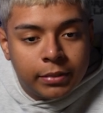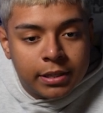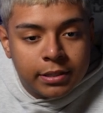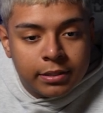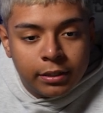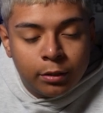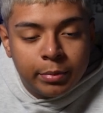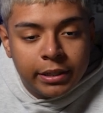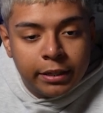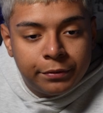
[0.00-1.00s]
this is a little
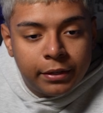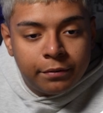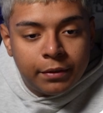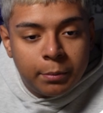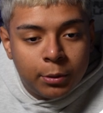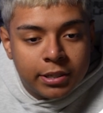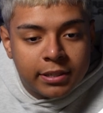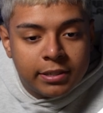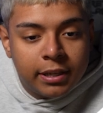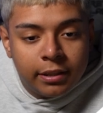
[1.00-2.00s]
bit different. February
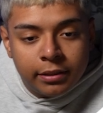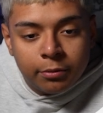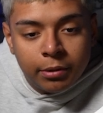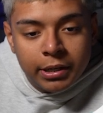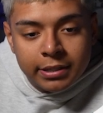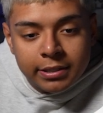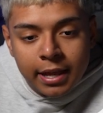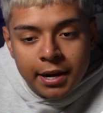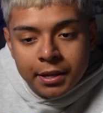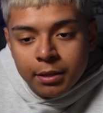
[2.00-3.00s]
16th, they're running
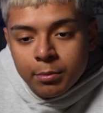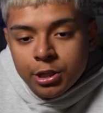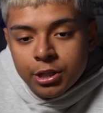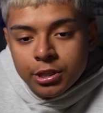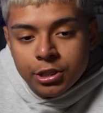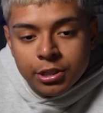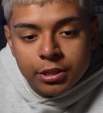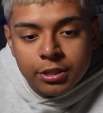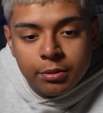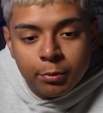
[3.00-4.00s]
static images, just
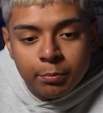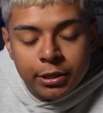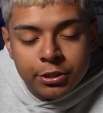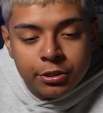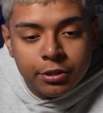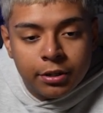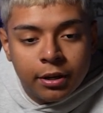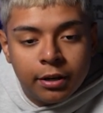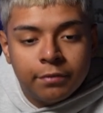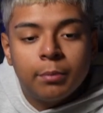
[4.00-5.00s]
a simple picture
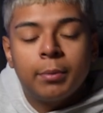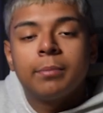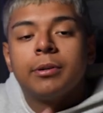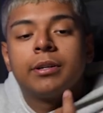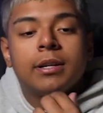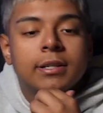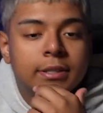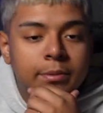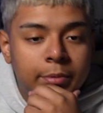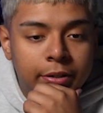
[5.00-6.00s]
of a barber and a
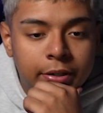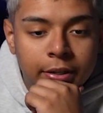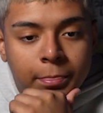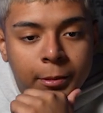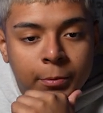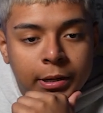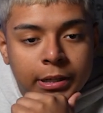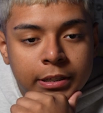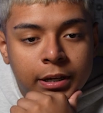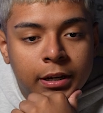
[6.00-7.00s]
customer. They're
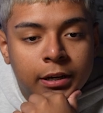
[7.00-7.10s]
running